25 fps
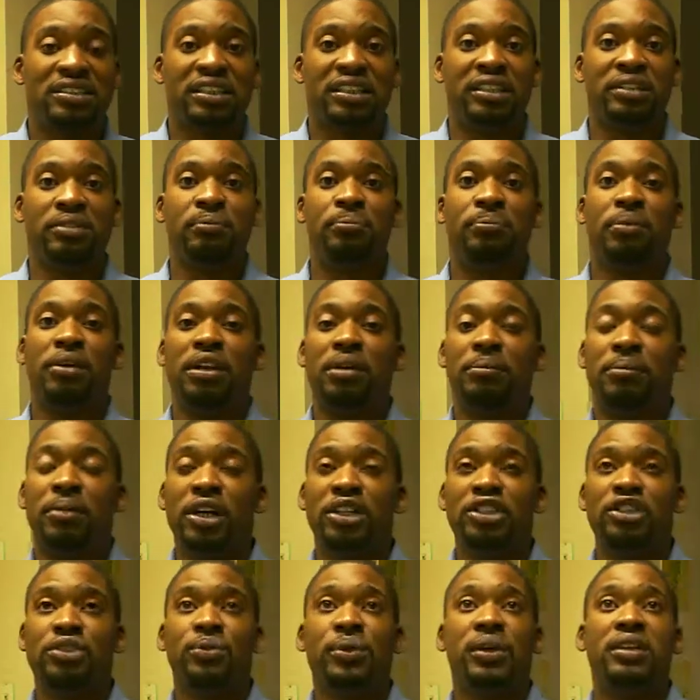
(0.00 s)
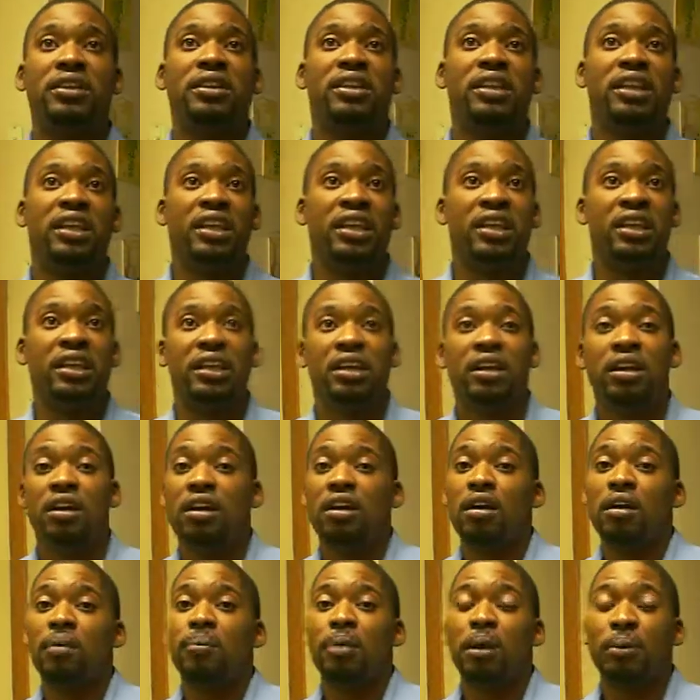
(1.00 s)
And pretty much what the
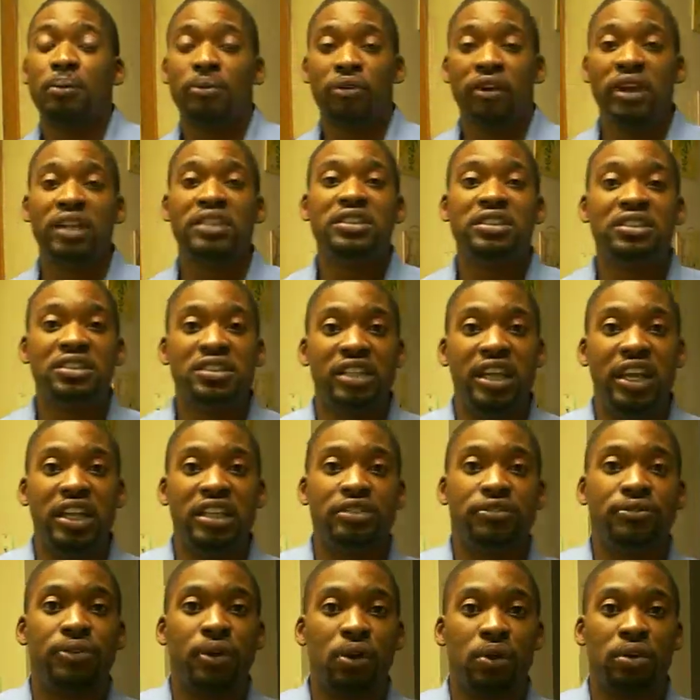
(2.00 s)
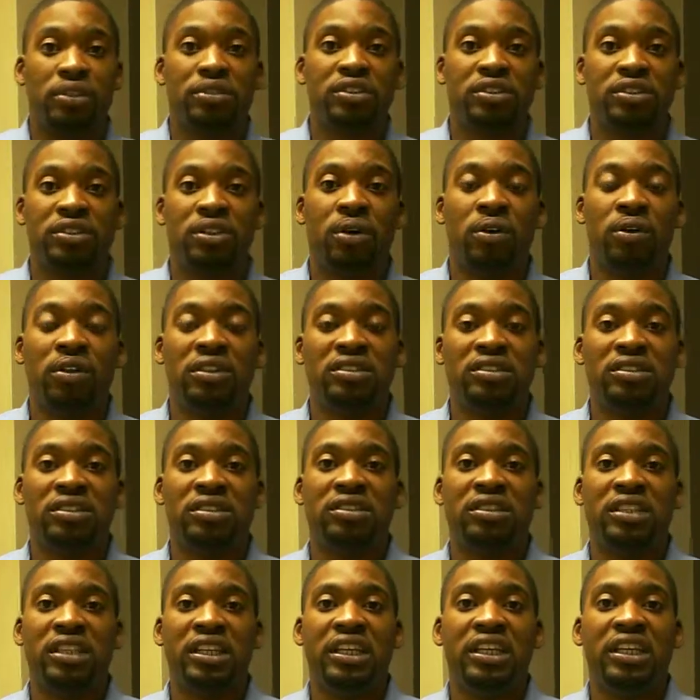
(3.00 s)
preparation stage focuses on is
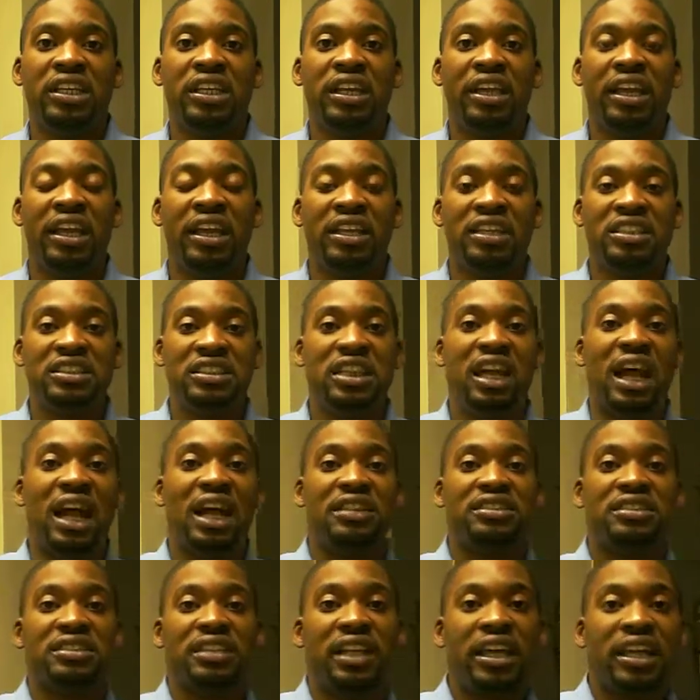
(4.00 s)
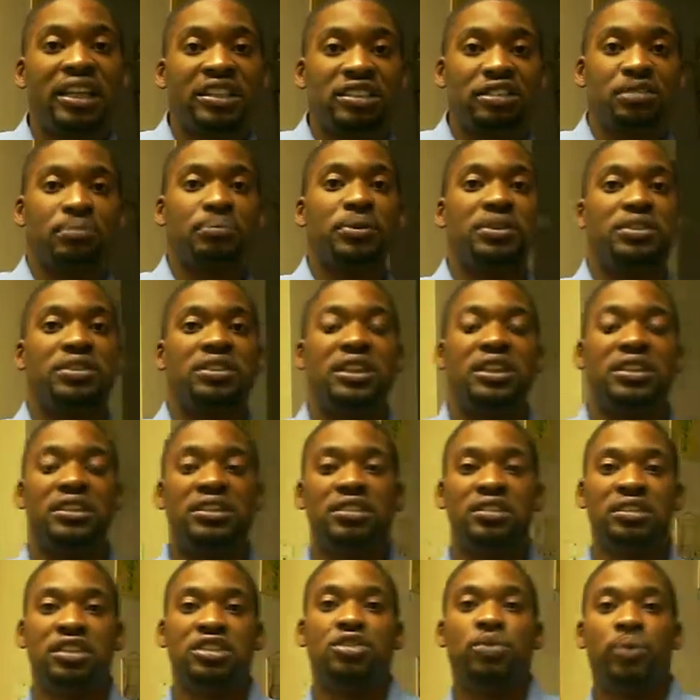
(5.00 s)
the energy isolation
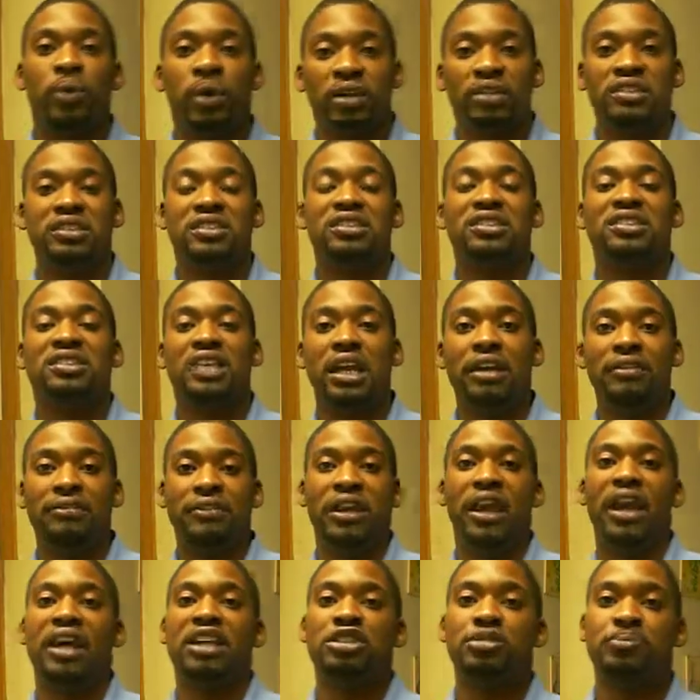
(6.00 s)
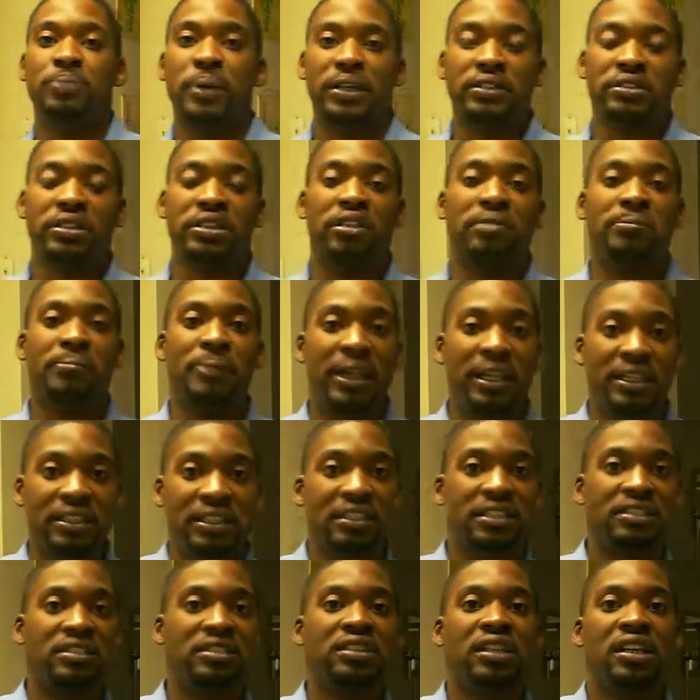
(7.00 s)
procedures as well as the safety aspect of the
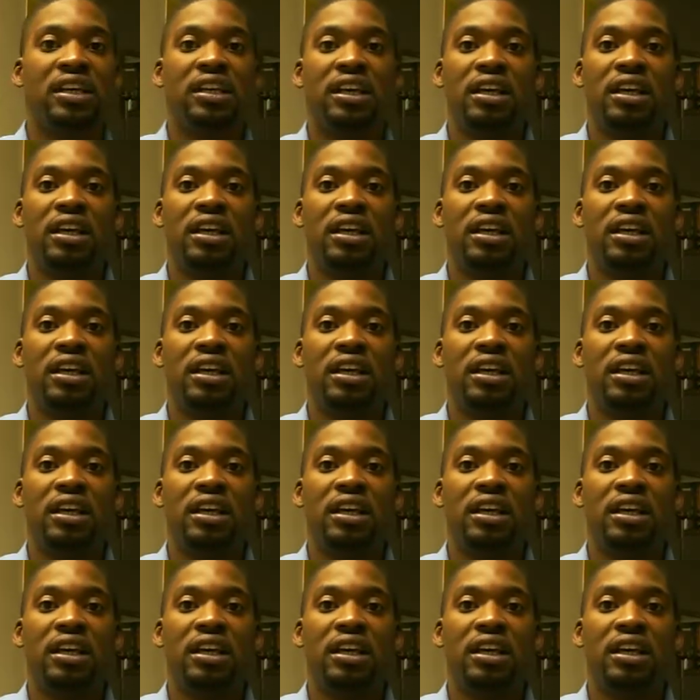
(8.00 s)
maintenance.